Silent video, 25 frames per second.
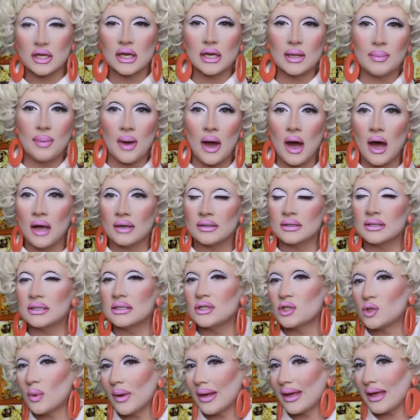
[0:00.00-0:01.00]
Dolly Parton
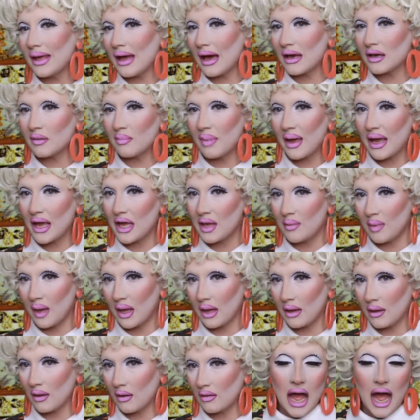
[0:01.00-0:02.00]
and Twiggy had a
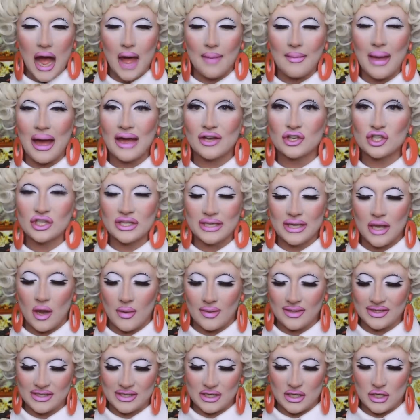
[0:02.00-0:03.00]
baby. I'm actually
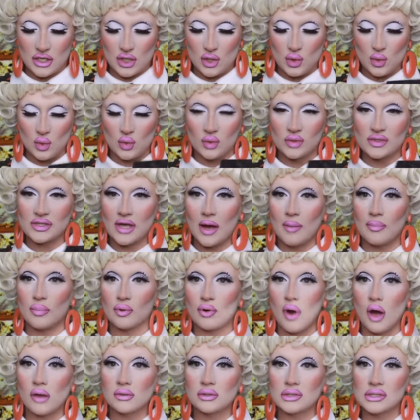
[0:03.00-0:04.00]
going to use a
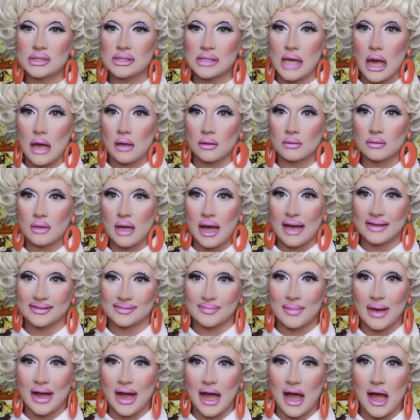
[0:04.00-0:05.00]
bronzer
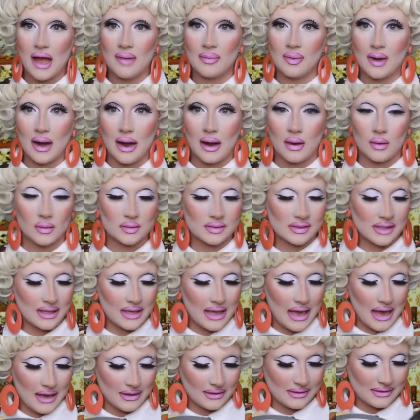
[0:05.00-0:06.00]
as my eyebrows.
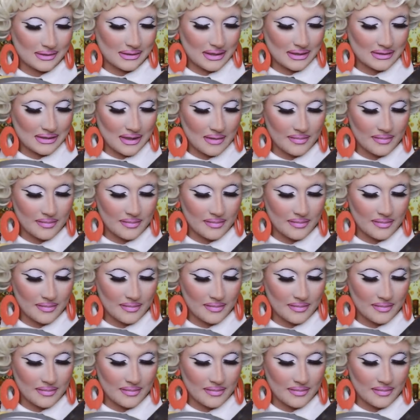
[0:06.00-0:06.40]
Yes, that's